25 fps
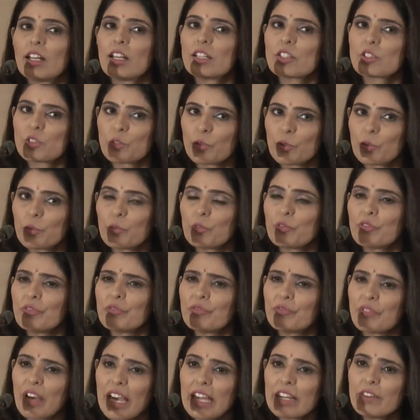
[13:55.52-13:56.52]
So
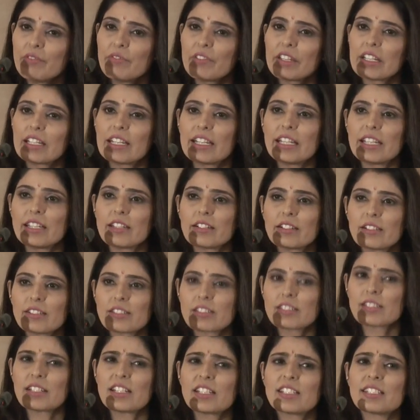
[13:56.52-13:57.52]
when we are
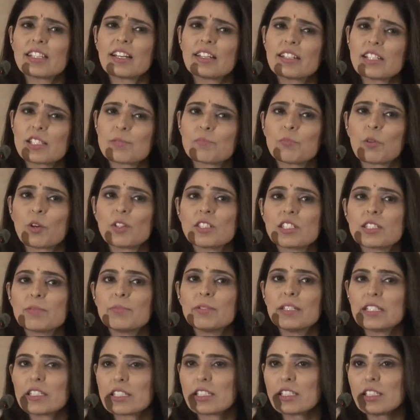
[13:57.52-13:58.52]
leaders, it's our
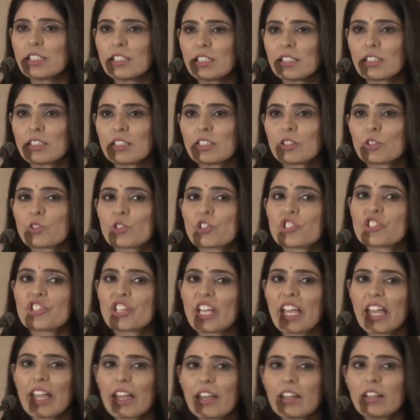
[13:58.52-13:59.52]
responsibility to
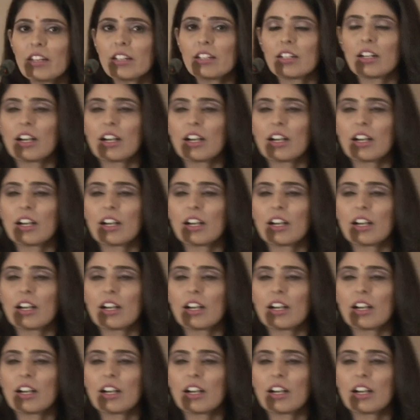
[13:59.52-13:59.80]
share